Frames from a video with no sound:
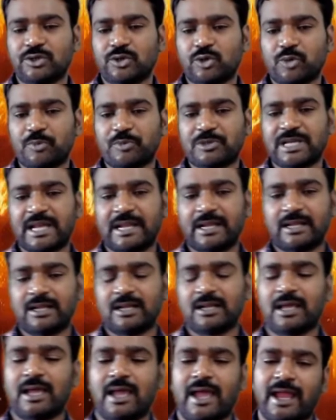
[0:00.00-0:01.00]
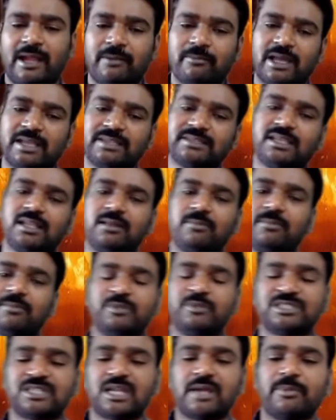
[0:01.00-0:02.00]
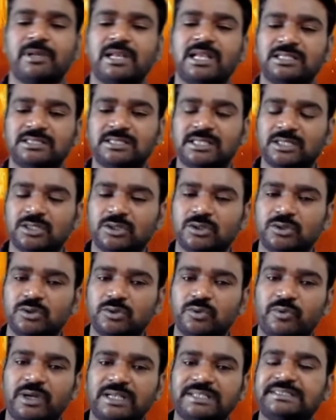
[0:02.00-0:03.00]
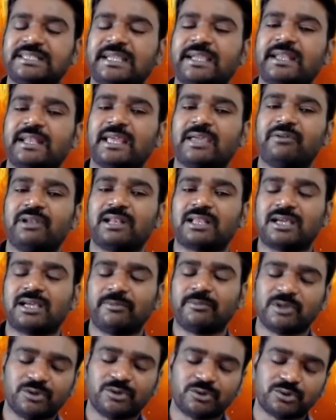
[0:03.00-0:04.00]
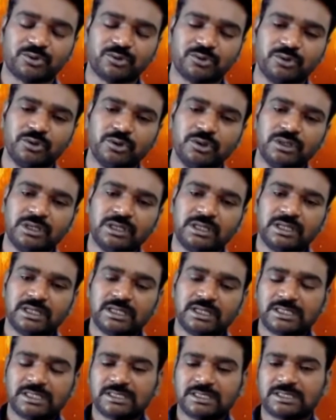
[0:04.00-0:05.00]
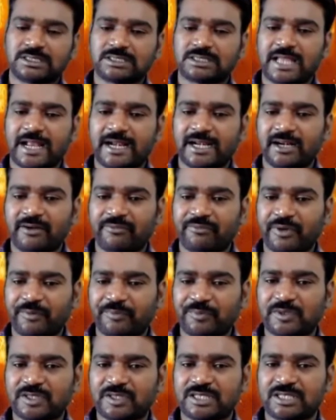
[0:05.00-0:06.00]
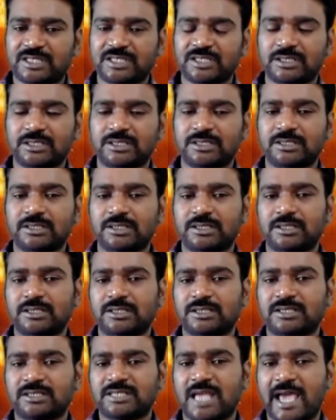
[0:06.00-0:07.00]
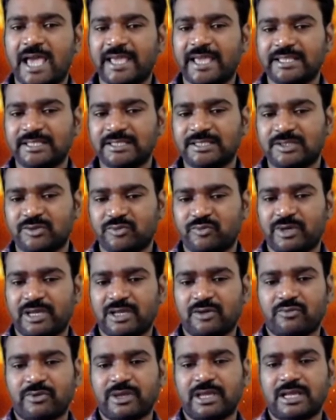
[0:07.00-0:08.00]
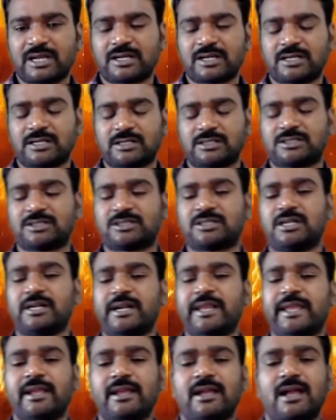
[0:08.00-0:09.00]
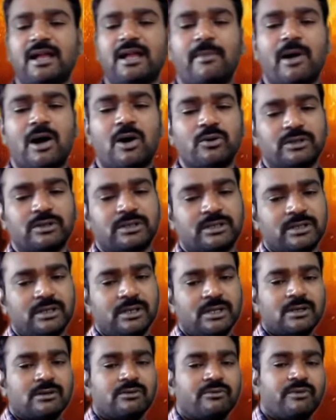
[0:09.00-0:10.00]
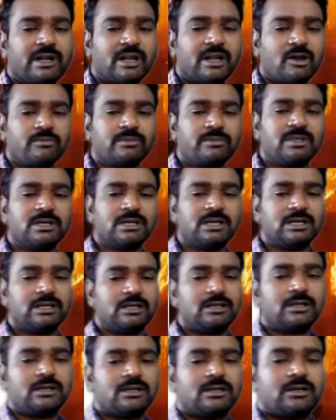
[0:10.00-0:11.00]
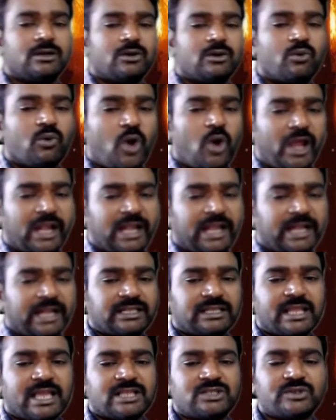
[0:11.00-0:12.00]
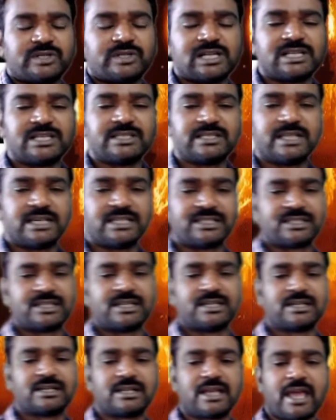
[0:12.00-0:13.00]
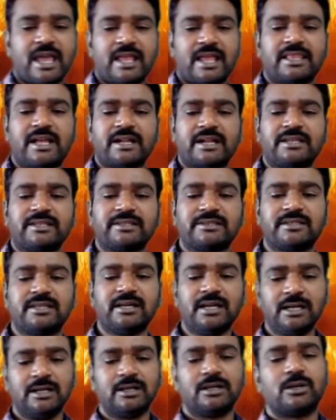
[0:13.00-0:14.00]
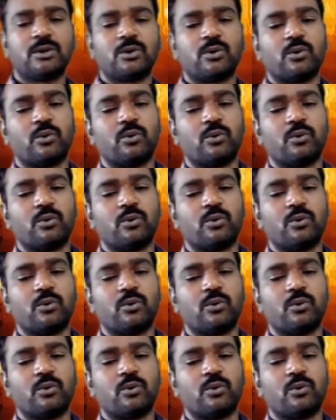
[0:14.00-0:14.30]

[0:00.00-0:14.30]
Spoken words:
YouTube channel and myself Mr. Abhilash Jadhav. Once again I welcome you to Standard 5th Science where we are studying about one of the violent natural disaster and that is the